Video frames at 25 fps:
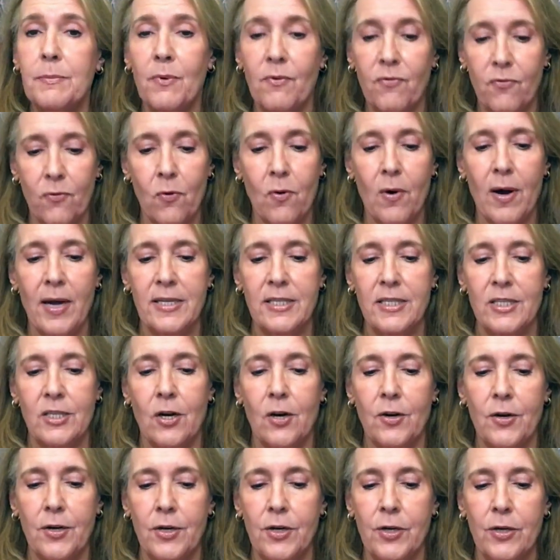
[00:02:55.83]
before I
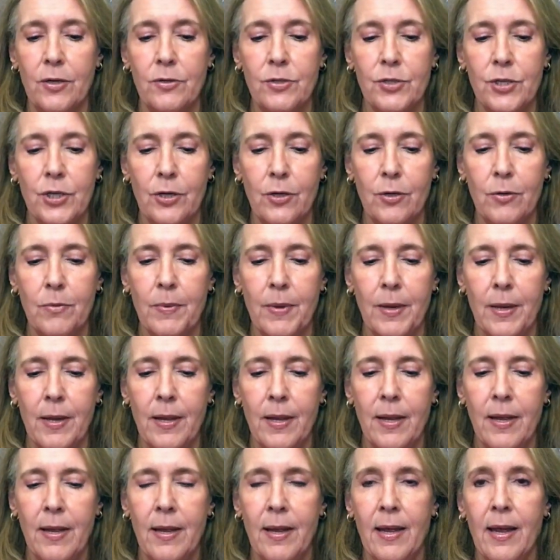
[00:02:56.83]
started YouTube.
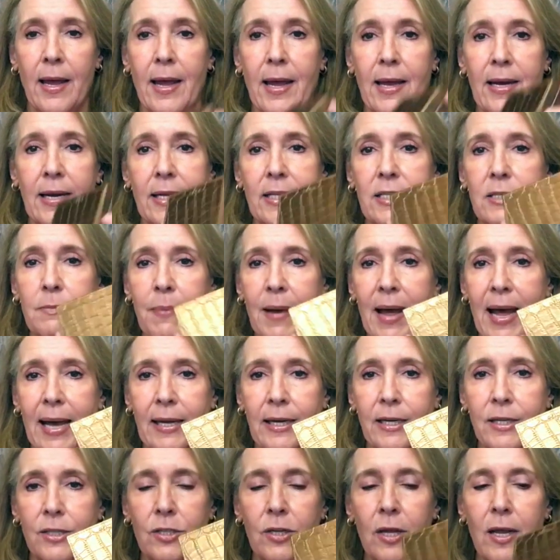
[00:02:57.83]
And it's
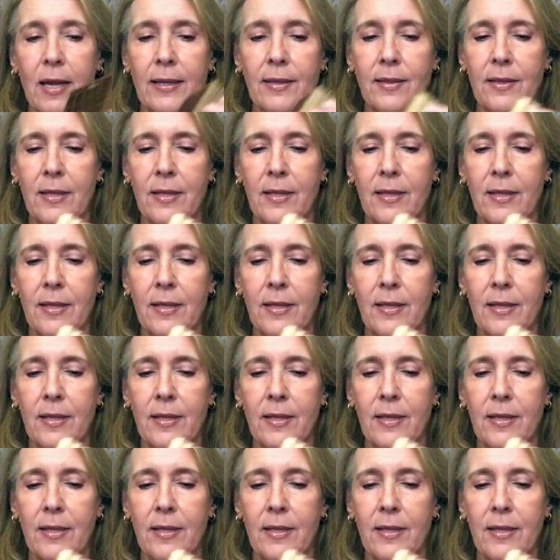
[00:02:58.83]
packaged like